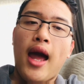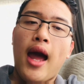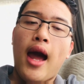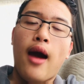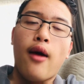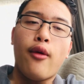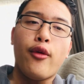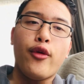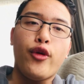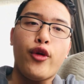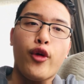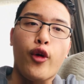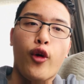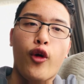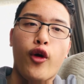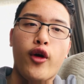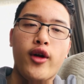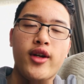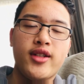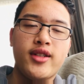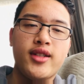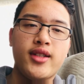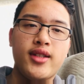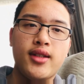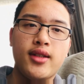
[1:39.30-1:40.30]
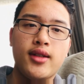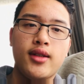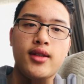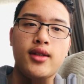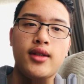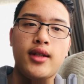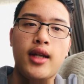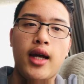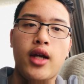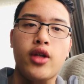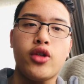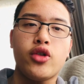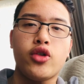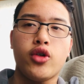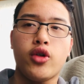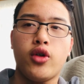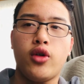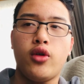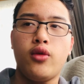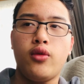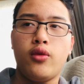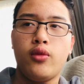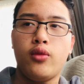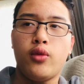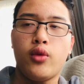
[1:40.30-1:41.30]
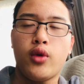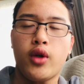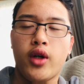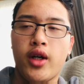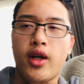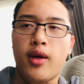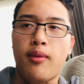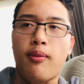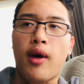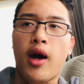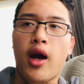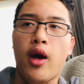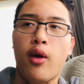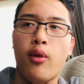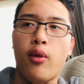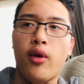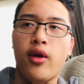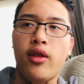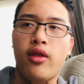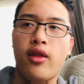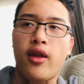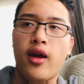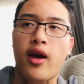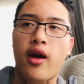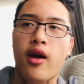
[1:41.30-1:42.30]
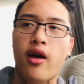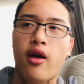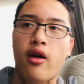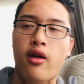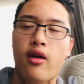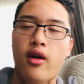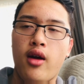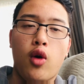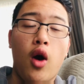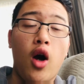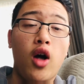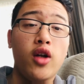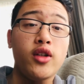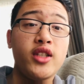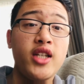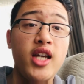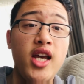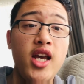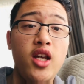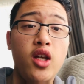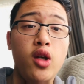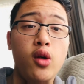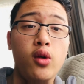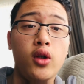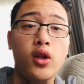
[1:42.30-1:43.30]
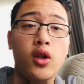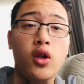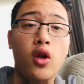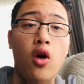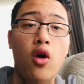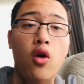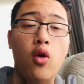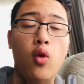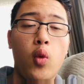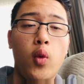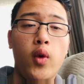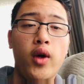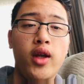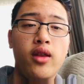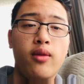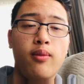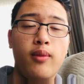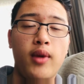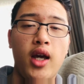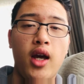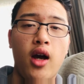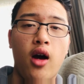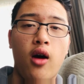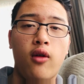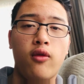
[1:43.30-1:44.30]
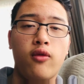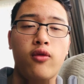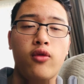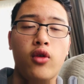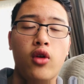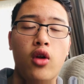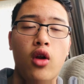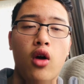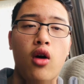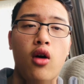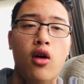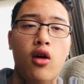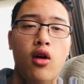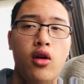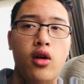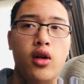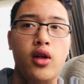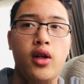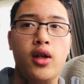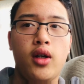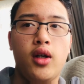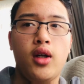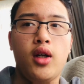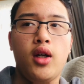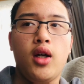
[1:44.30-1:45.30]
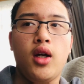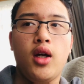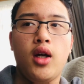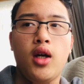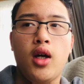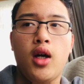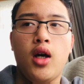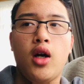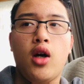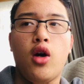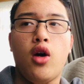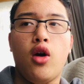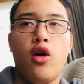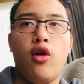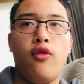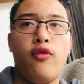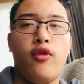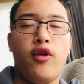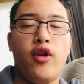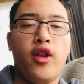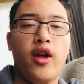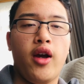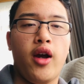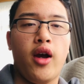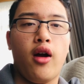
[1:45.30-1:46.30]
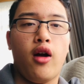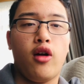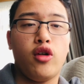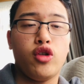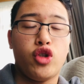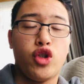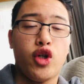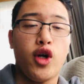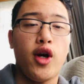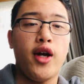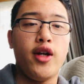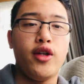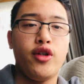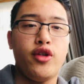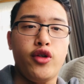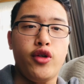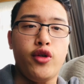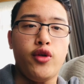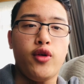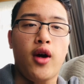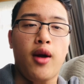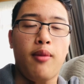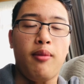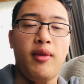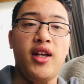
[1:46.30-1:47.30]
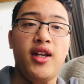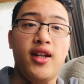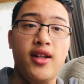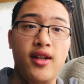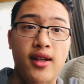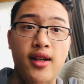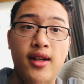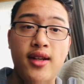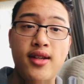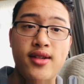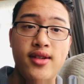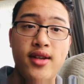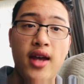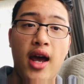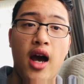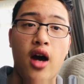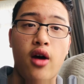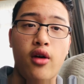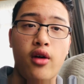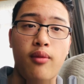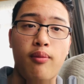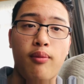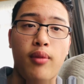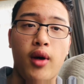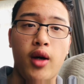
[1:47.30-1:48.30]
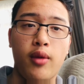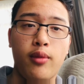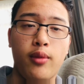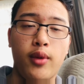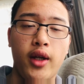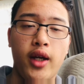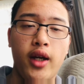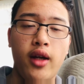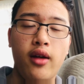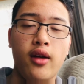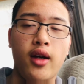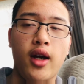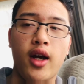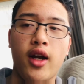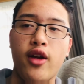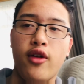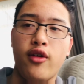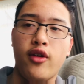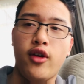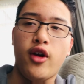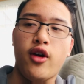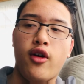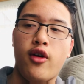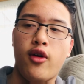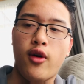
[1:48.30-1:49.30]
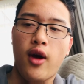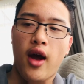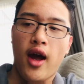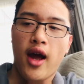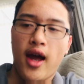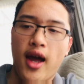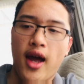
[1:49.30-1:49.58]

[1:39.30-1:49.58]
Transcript: outdoors, natural. We're gonna buy one there. I'll take you along with me. I'll vlog over there. I'll try to. I mean, it is out in public. I don't know